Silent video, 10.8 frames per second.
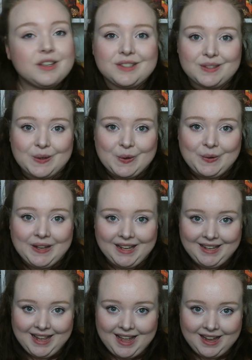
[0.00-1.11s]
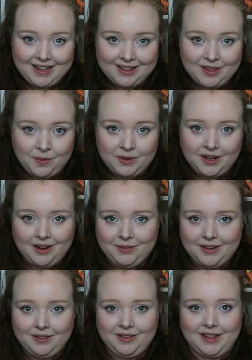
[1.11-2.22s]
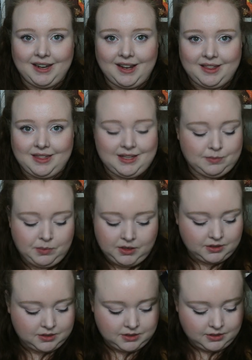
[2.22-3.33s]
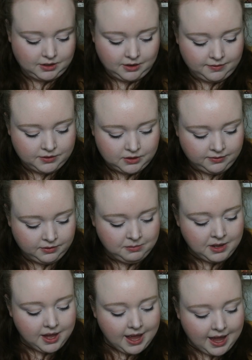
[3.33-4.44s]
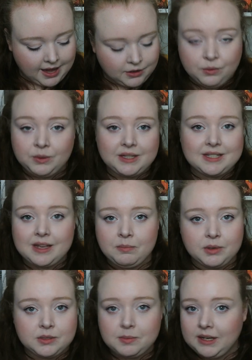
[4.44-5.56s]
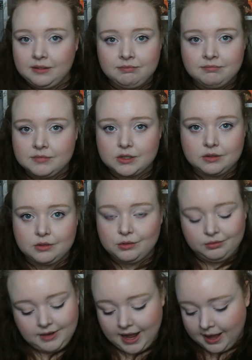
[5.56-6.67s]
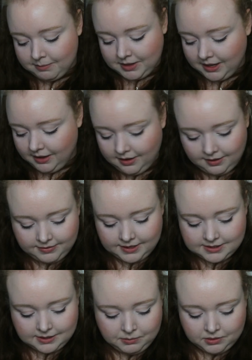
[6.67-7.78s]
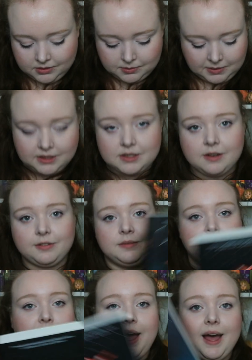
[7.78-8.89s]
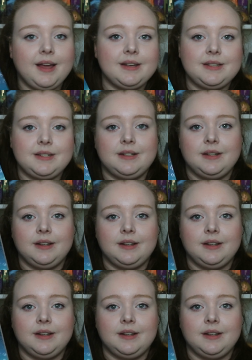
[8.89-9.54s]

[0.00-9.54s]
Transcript: So yeah, I got that one. I really like these books, the covers of them. I don't know what the symbols mean, so don't at me if these symbols mean something bad.